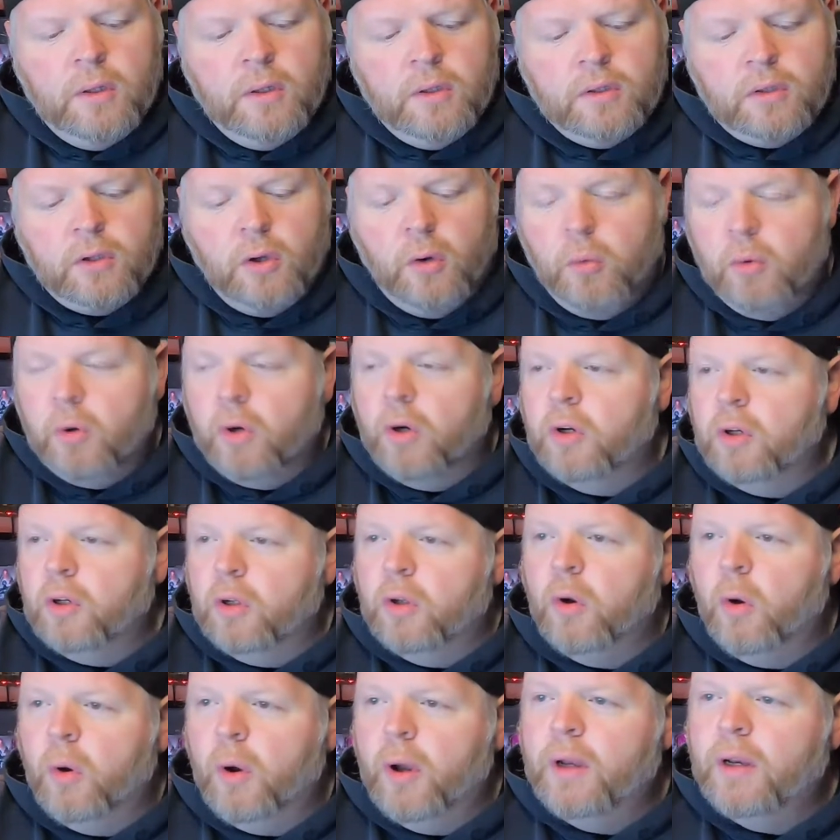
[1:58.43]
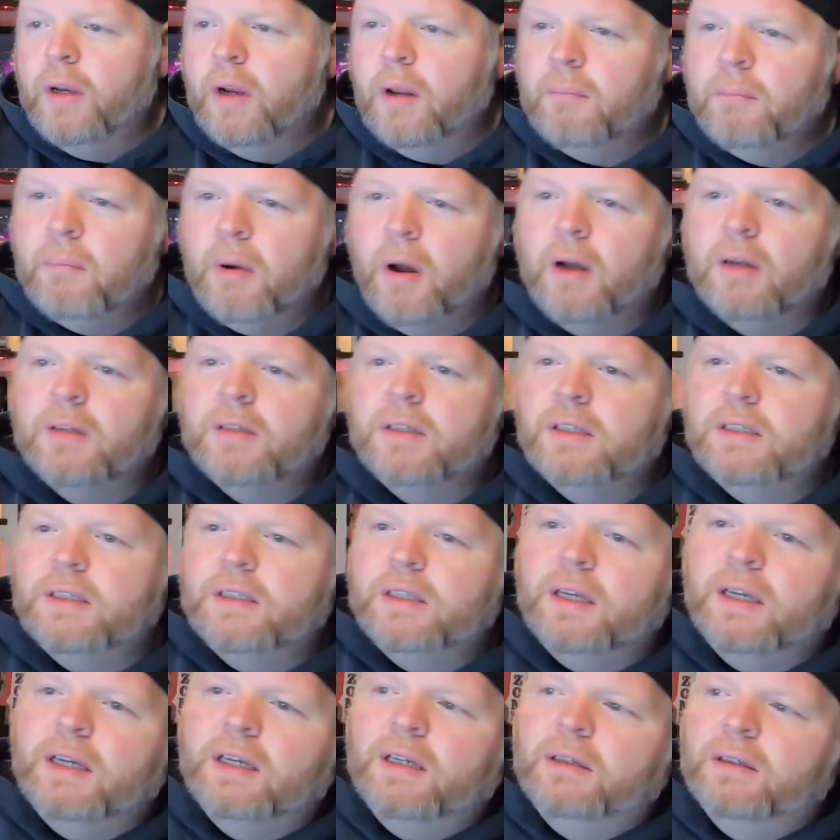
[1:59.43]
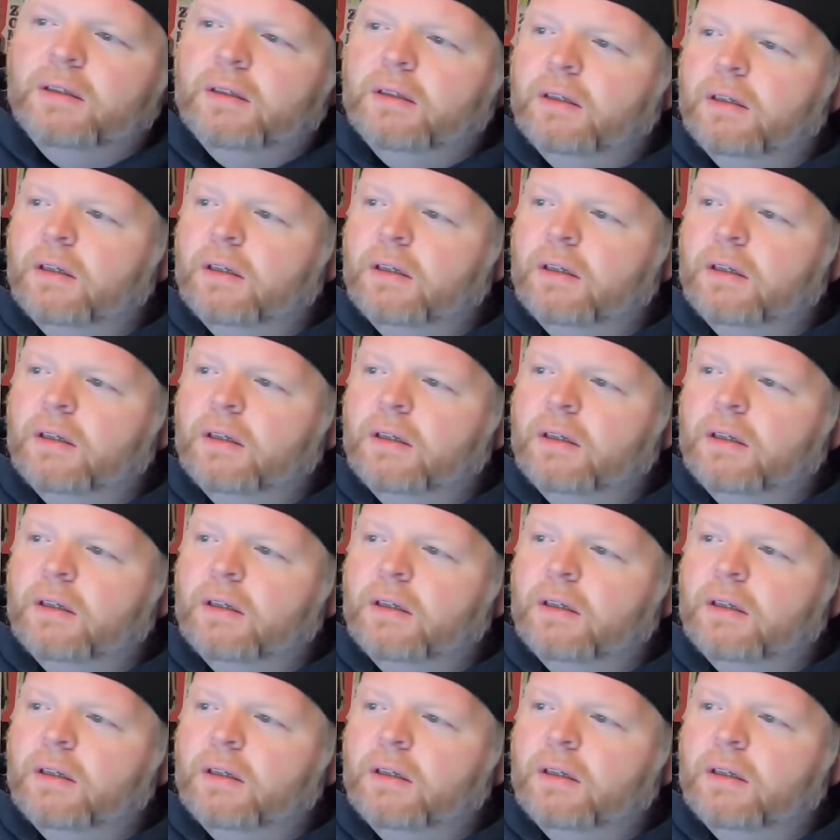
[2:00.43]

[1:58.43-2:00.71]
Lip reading: So we're gonna go ahead and unbox this thing